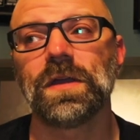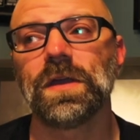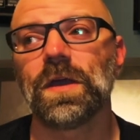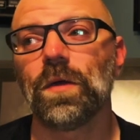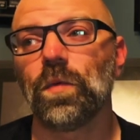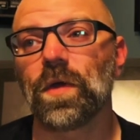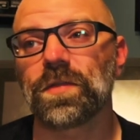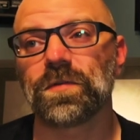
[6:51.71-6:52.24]

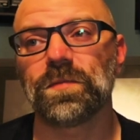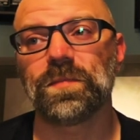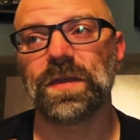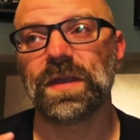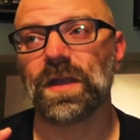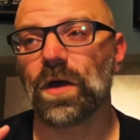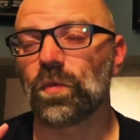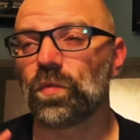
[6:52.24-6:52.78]
whether it
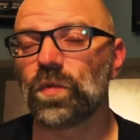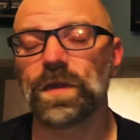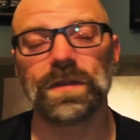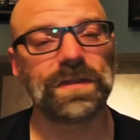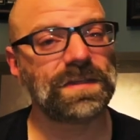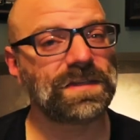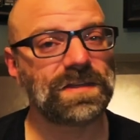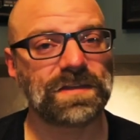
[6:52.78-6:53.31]
be a
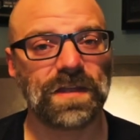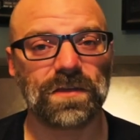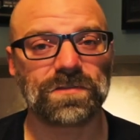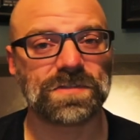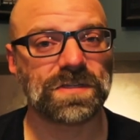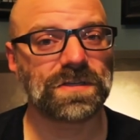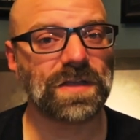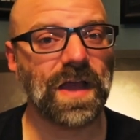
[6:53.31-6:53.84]
really detailed
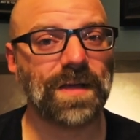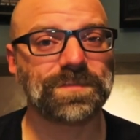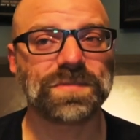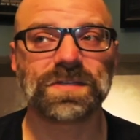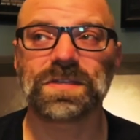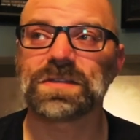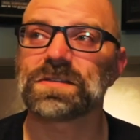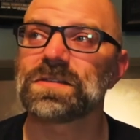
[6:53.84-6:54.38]

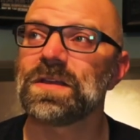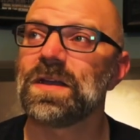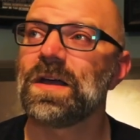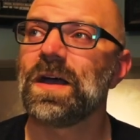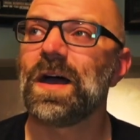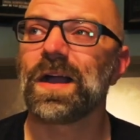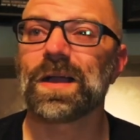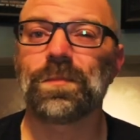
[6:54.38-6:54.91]
synopsis,
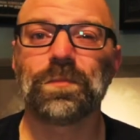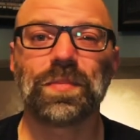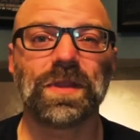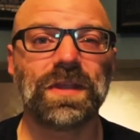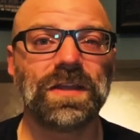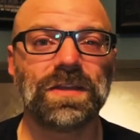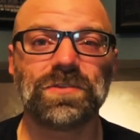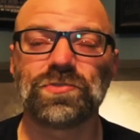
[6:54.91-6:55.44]
a
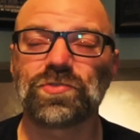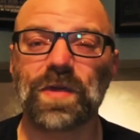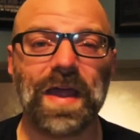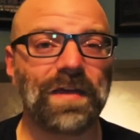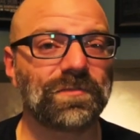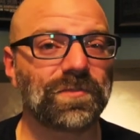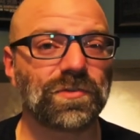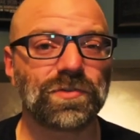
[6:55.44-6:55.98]
complete
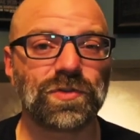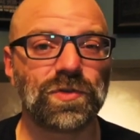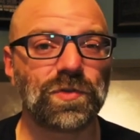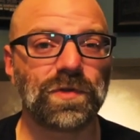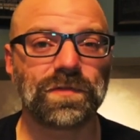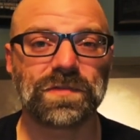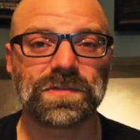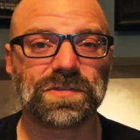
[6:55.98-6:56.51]
draft or two
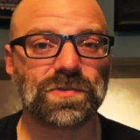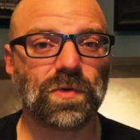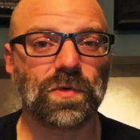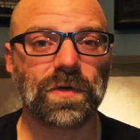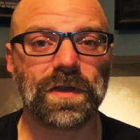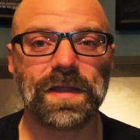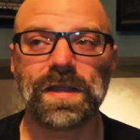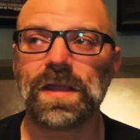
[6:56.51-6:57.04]
of the
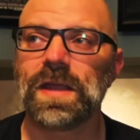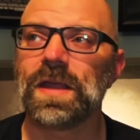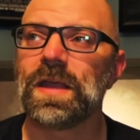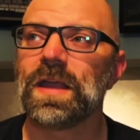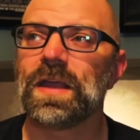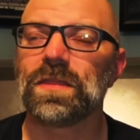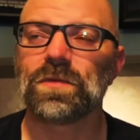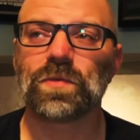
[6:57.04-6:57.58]
story.
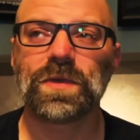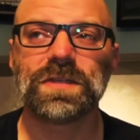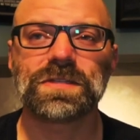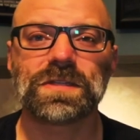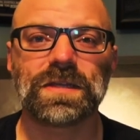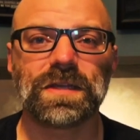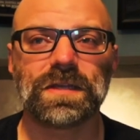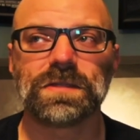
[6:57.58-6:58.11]
And the
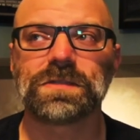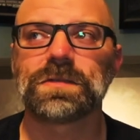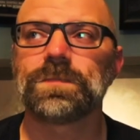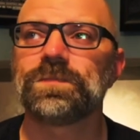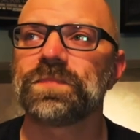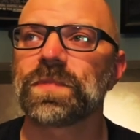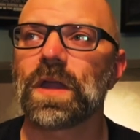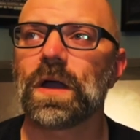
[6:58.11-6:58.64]
reason is
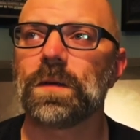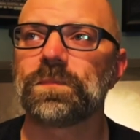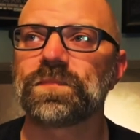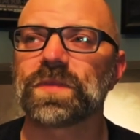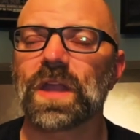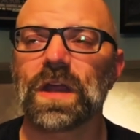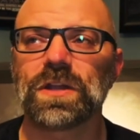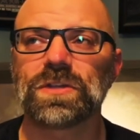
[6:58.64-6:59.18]

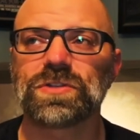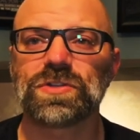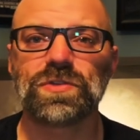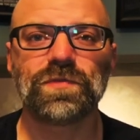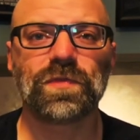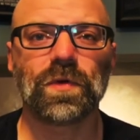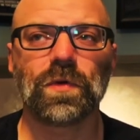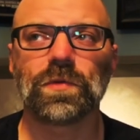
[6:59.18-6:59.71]
kind of
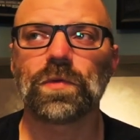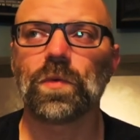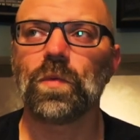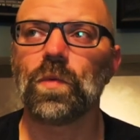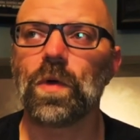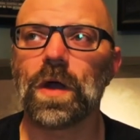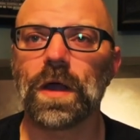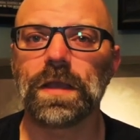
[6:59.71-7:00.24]
twofold.
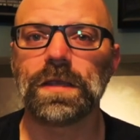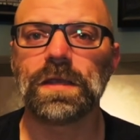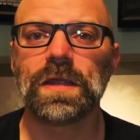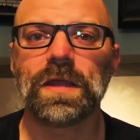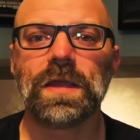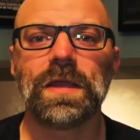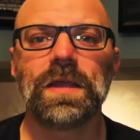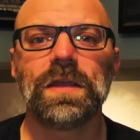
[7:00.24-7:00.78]
One,
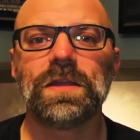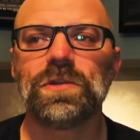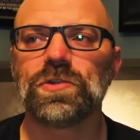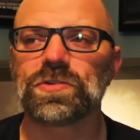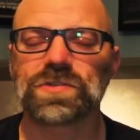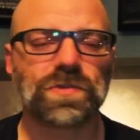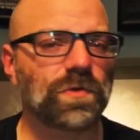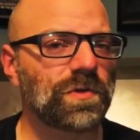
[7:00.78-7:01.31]
your
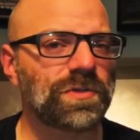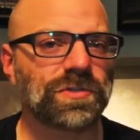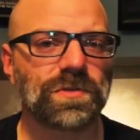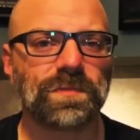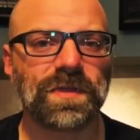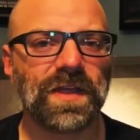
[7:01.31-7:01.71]
story should be